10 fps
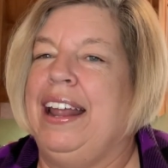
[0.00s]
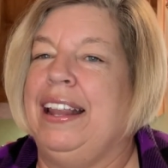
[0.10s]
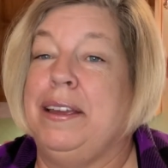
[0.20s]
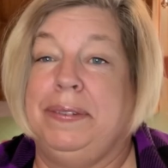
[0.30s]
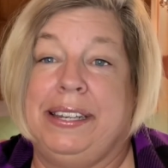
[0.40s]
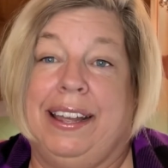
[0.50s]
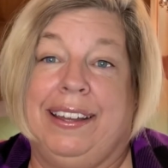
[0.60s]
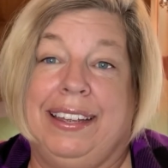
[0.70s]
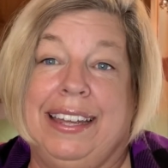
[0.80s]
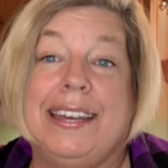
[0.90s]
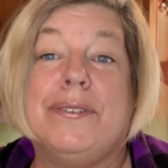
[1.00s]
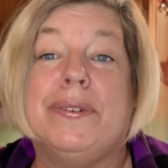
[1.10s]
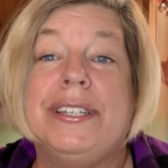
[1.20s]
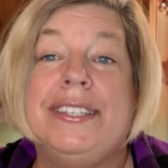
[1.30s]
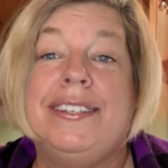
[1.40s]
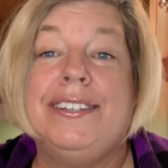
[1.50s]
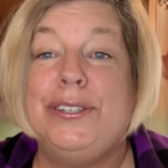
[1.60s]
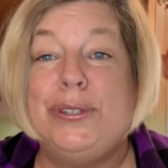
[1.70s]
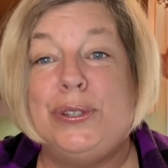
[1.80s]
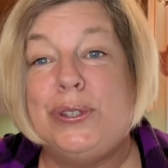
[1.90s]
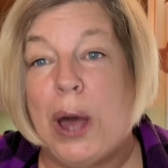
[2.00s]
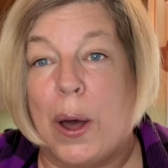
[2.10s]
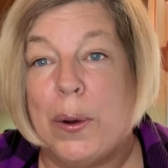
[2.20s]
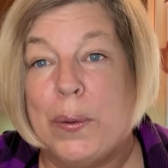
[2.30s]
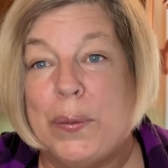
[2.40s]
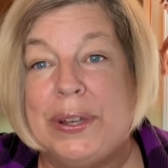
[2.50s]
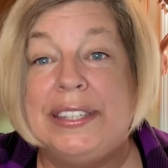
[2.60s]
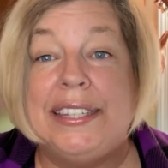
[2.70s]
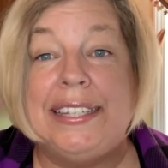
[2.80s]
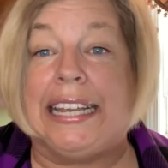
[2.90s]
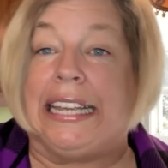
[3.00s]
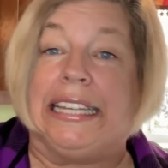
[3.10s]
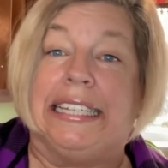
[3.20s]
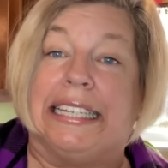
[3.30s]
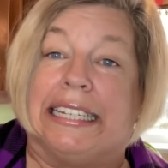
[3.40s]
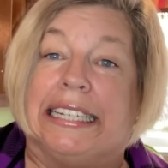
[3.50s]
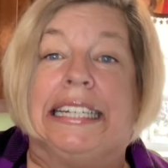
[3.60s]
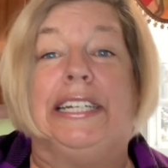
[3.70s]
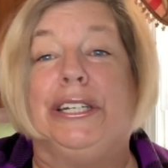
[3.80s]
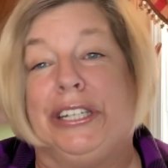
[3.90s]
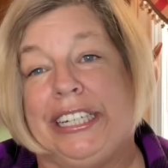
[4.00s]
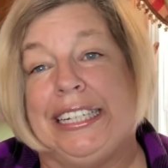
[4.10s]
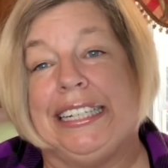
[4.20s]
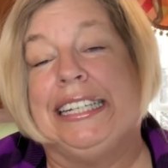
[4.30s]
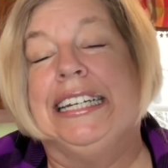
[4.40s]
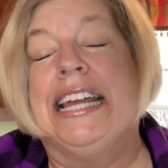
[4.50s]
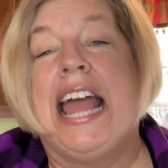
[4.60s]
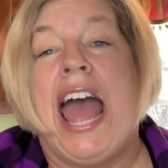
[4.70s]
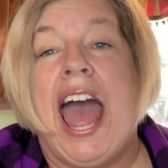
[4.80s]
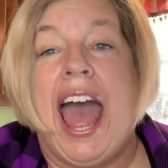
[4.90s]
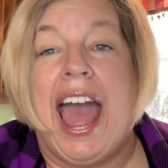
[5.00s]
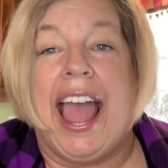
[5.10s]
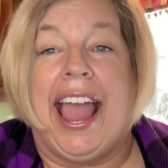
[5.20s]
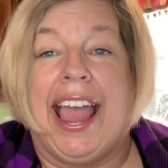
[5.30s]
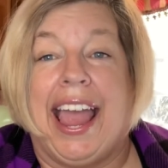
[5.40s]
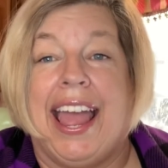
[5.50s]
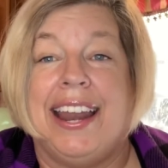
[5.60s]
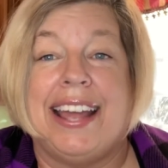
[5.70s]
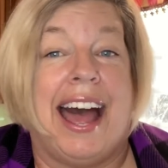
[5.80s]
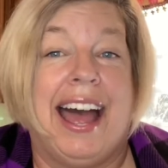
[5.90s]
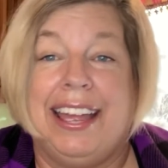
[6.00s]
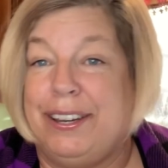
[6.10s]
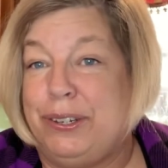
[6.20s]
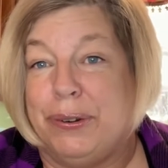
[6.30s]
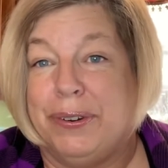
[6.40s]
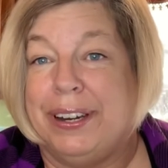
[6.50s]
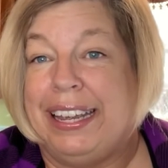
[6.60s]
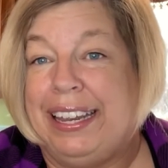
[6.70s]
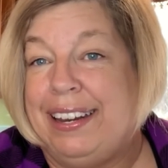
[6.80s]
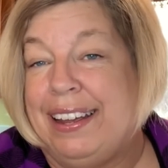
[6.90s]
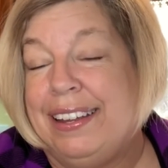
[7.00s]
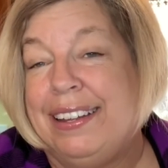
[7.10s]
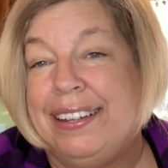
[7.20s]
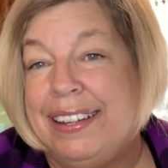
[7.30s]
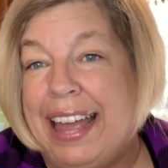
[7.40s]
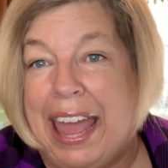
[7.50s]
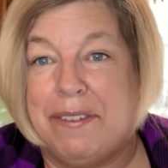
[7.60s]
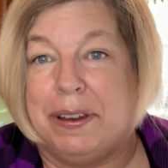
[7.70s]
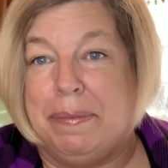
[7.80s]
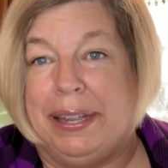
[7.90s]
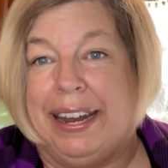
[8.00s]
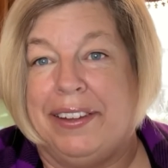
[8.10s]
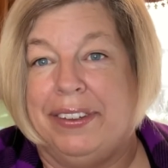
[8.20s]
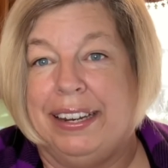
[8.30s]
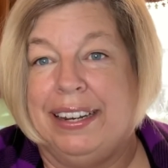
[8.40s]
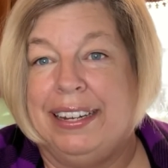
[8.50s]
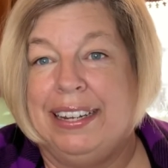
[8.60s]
let me tell you, it was so stinking good, and I enjoyed every bit of it.